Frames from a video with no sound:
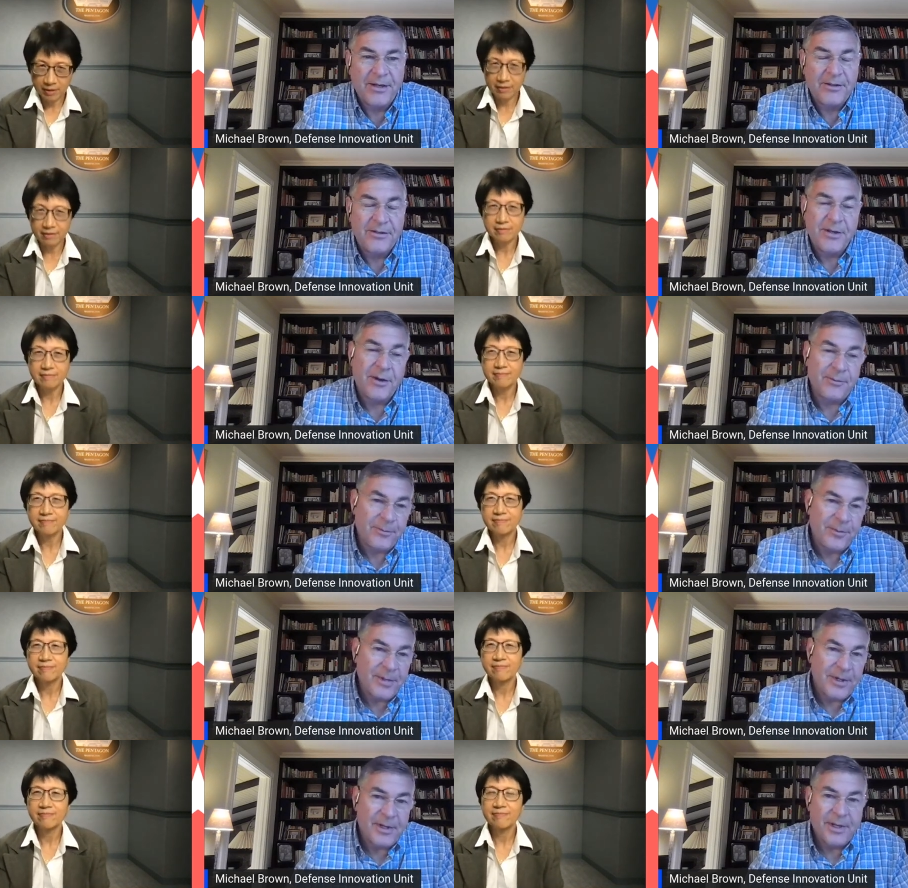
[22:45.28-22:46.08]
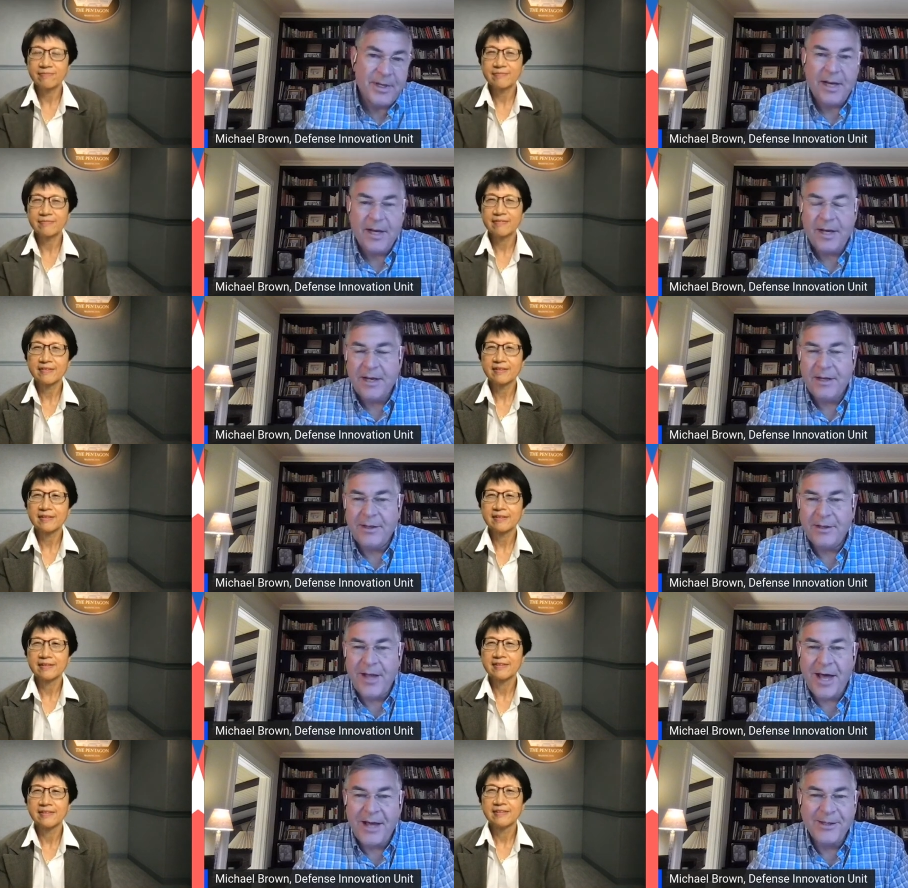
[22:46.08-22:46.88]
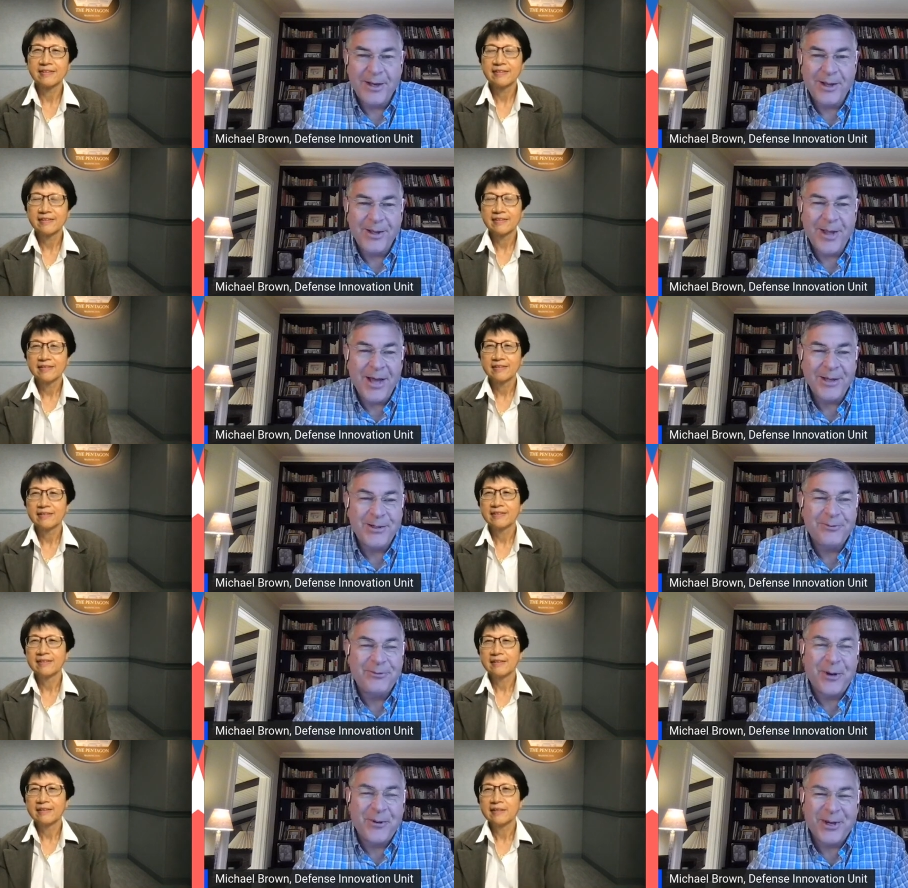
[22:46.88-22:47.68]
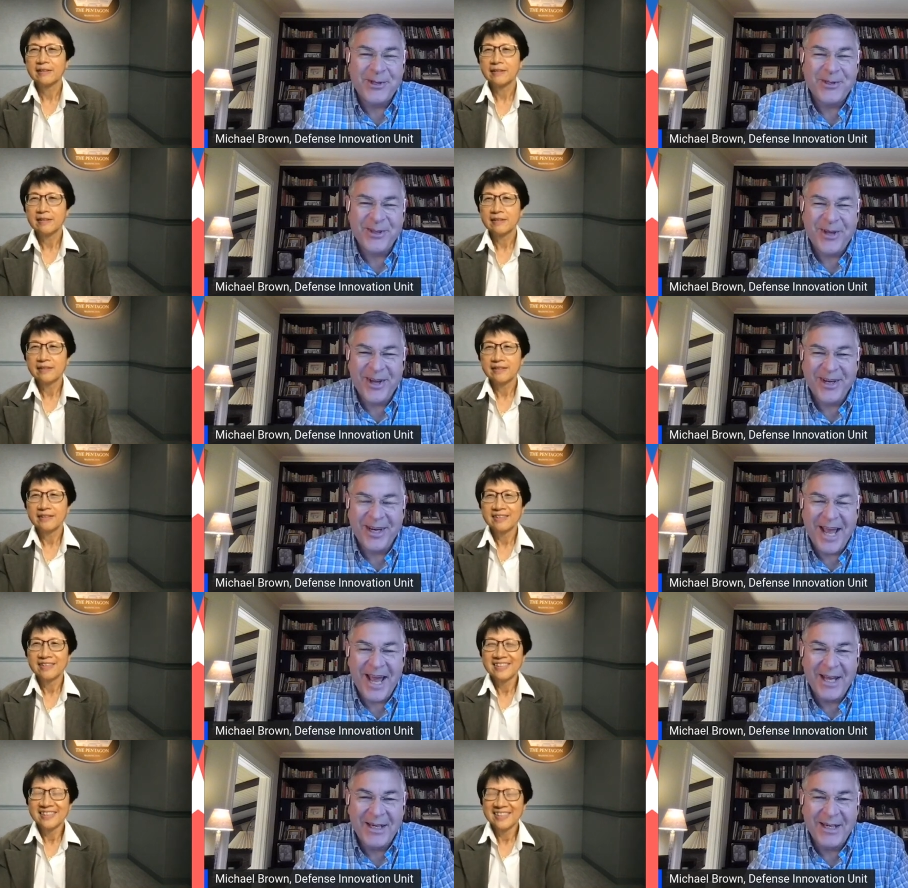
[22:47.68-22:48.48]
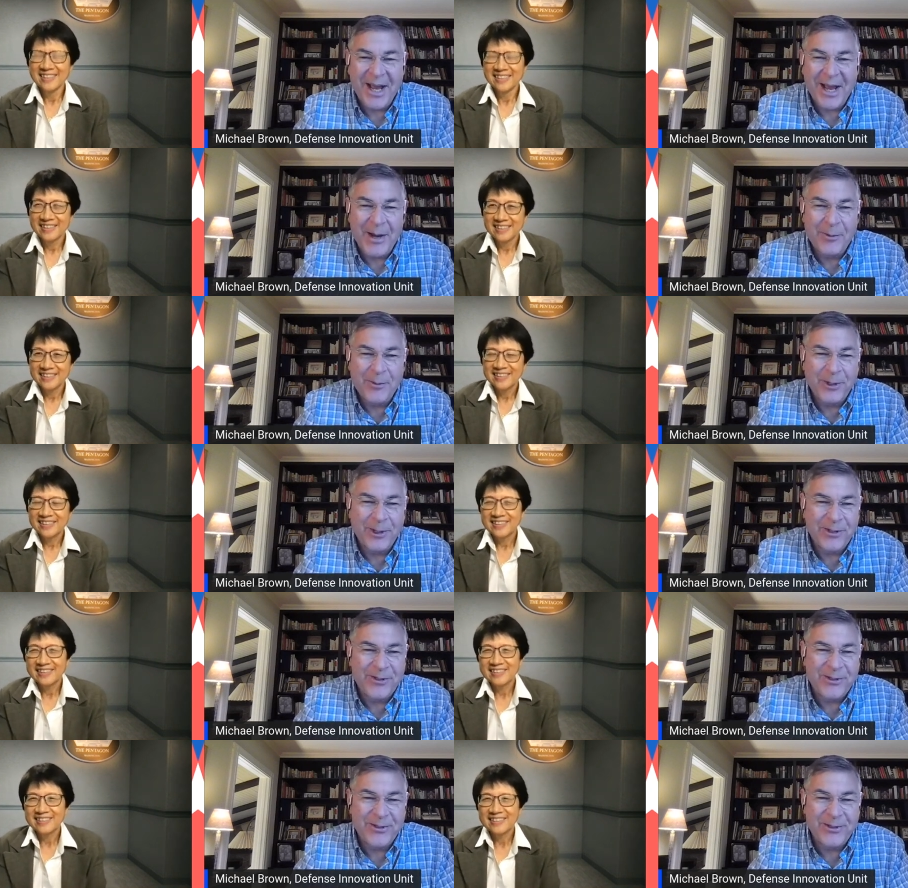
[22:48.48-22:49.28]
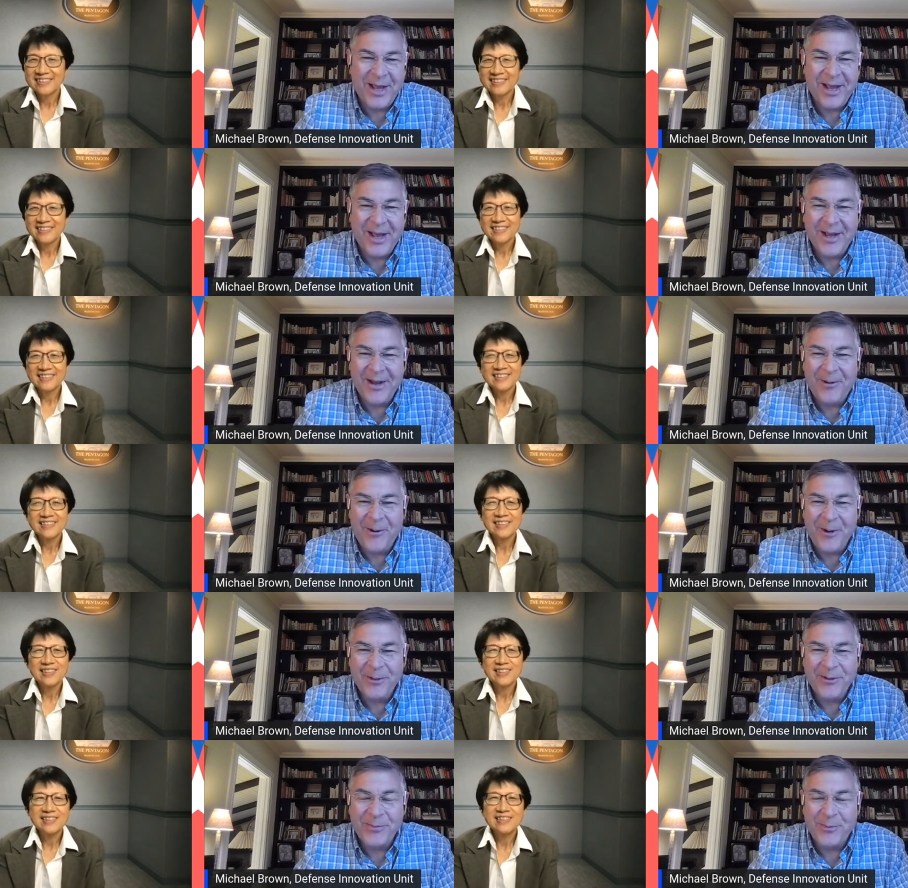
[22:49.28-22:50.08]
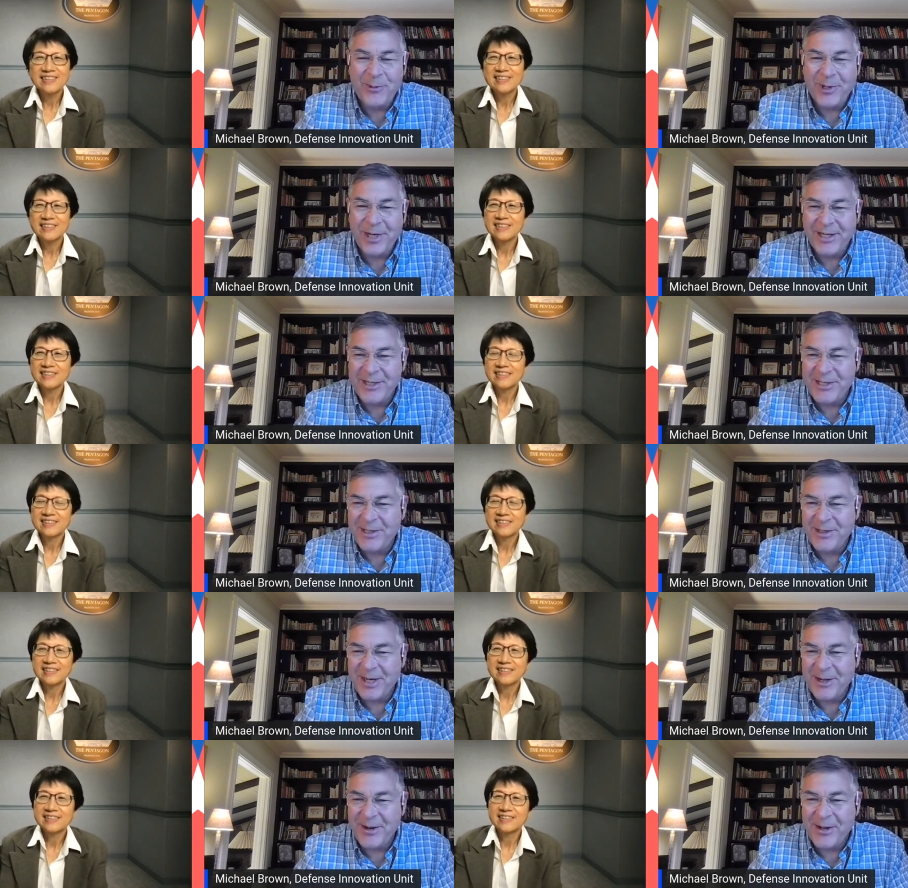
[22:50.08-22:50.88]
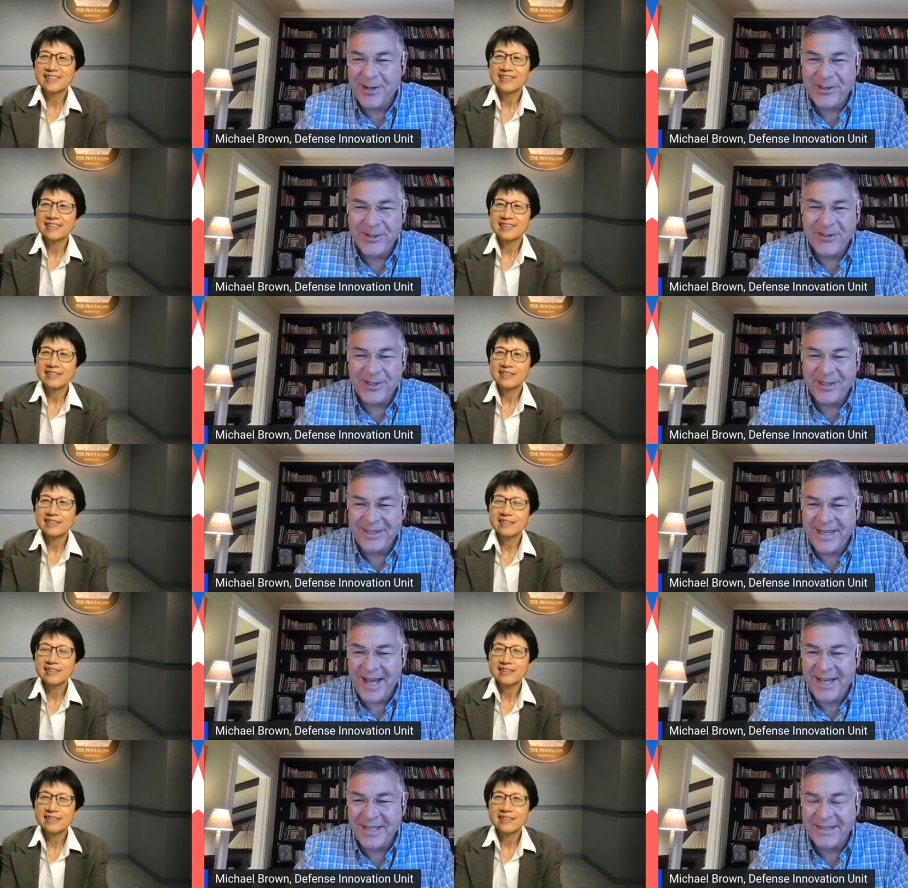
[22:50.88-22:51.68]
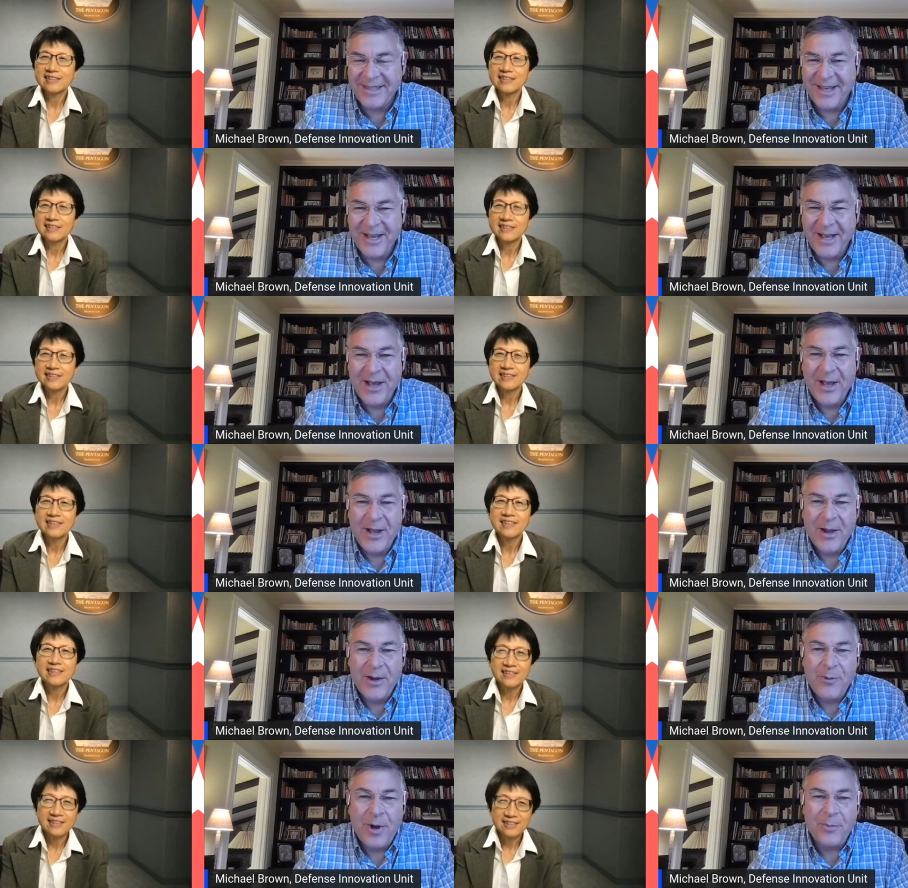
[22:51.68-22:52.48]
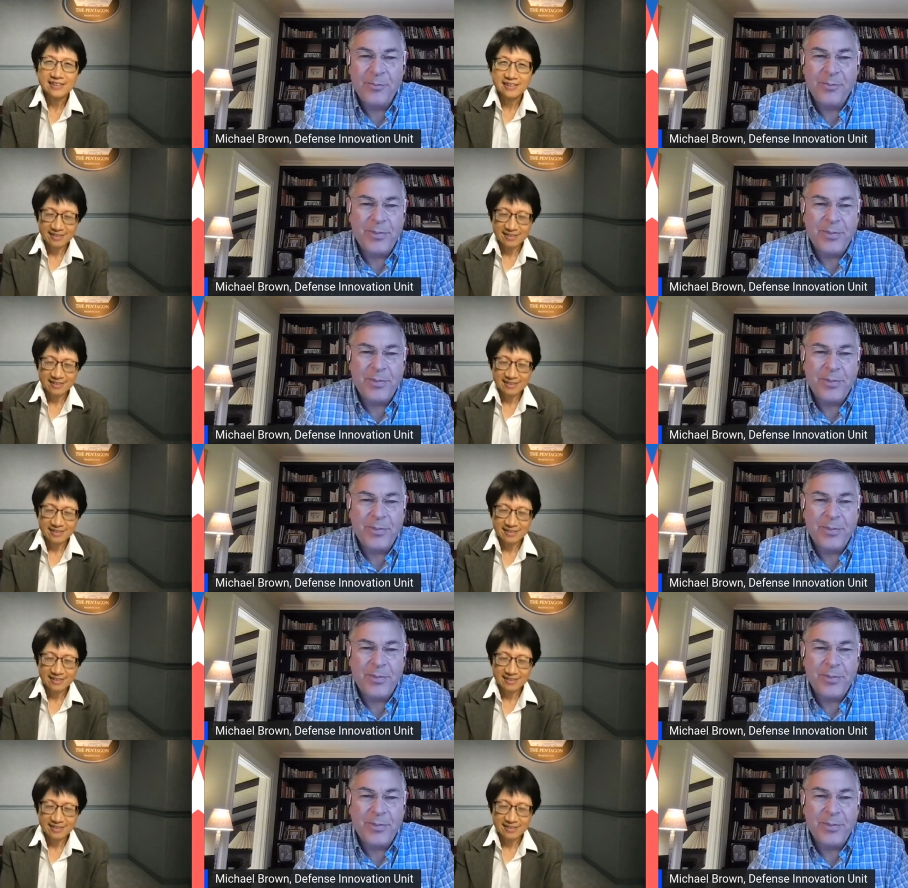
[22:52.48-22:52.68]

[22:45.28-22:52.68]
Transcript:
Speaker 1: So uh, a lot, a lot to focus on, and uh, we're uh, all supporting and cheering on your success. Well,